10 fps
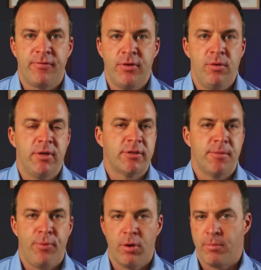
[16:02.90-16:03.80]
you and to
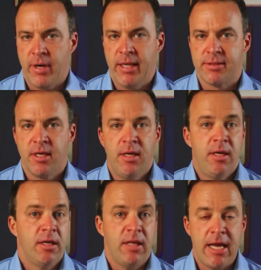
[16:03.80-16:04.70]
support brands
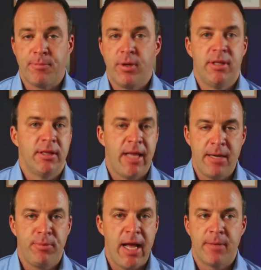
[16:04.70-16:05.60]
like Bridlin,
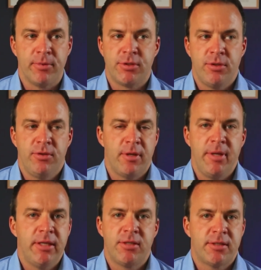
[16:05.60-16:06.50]
like Blackbird shoes. I
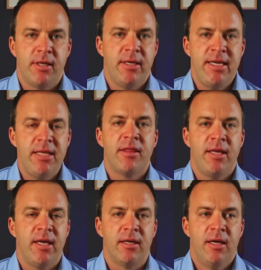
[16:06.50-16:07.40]
mean, it's just a neat
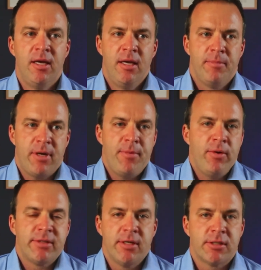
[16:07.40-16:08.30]
thing. But I'm
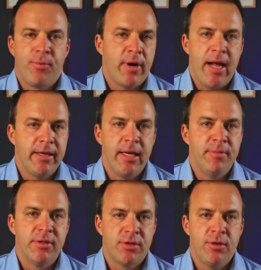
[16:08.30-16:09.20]
always going to support Allen
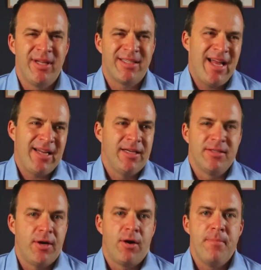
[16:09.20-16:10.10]
Edmonds too, and it's not because
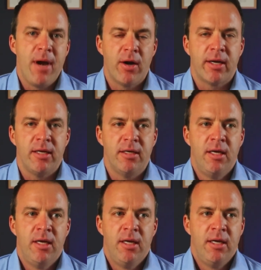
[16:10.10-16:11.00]
they're American.
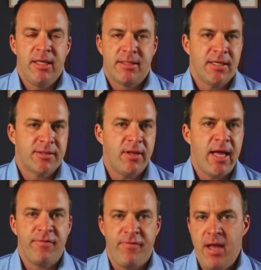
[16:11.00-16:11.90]
It's because they're
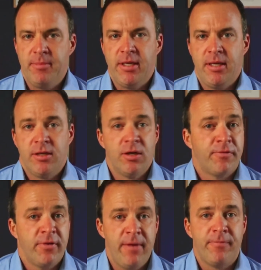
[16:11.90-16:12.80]
like family. And good
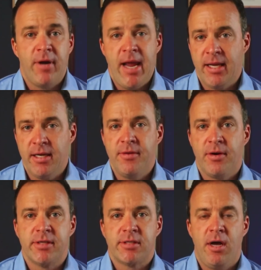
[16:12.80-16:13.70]
for them for hanging in there
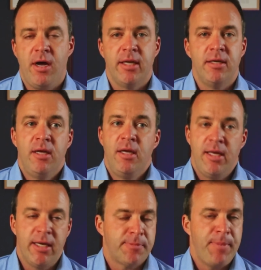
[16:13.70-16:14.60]
this long and
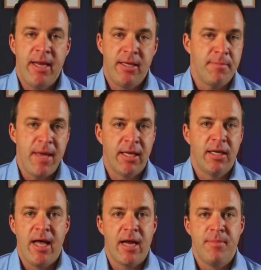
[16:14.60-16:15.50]
expanding and making a
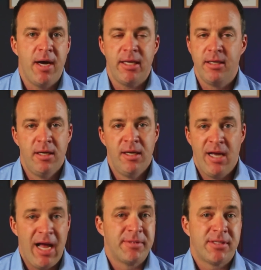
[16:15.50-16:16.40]
lot of money.
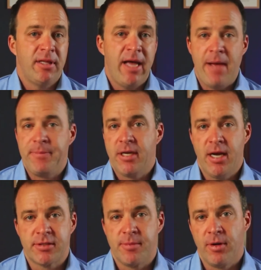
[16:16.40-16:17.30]
I'm still a happy
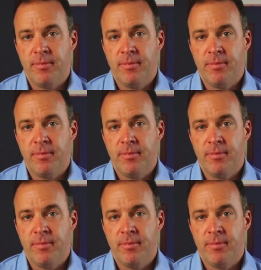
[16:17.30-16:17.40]
customer.